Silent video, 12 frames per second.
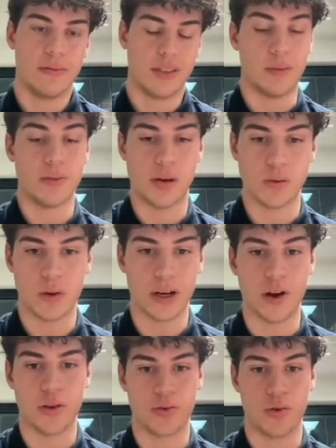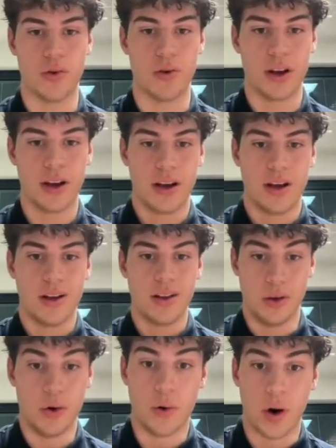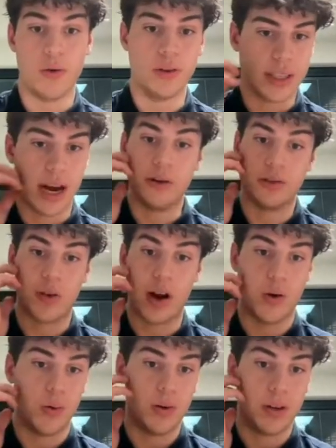Sometimes we'll go through your own sales funnel